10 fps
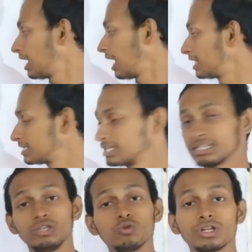and
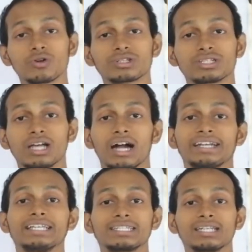this u denotes the
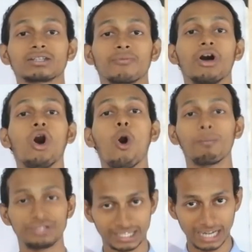distance of the
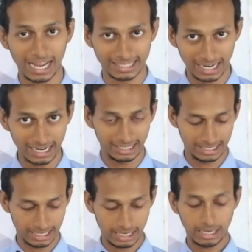object and the
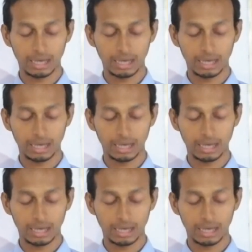lens.